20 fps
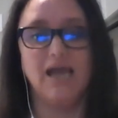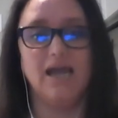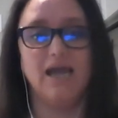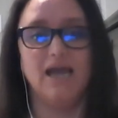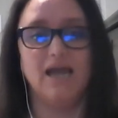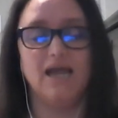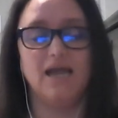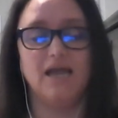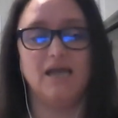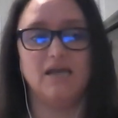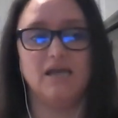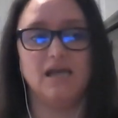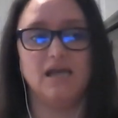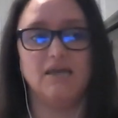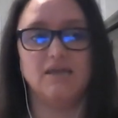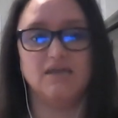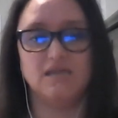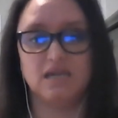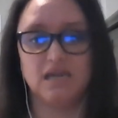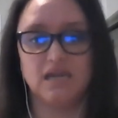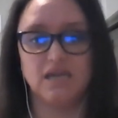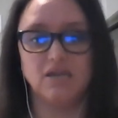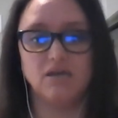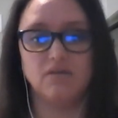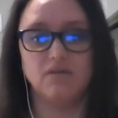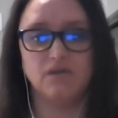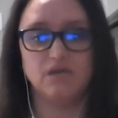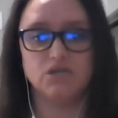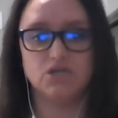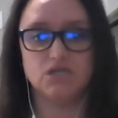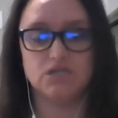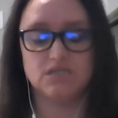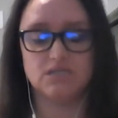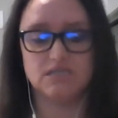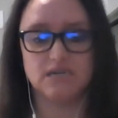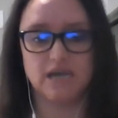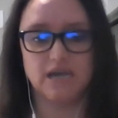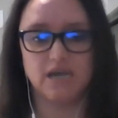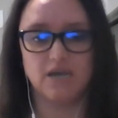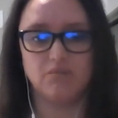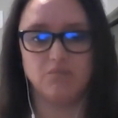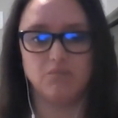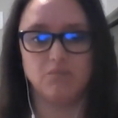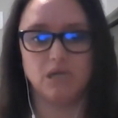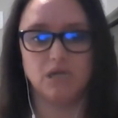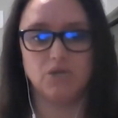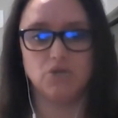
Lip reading: And at the end of each stay, make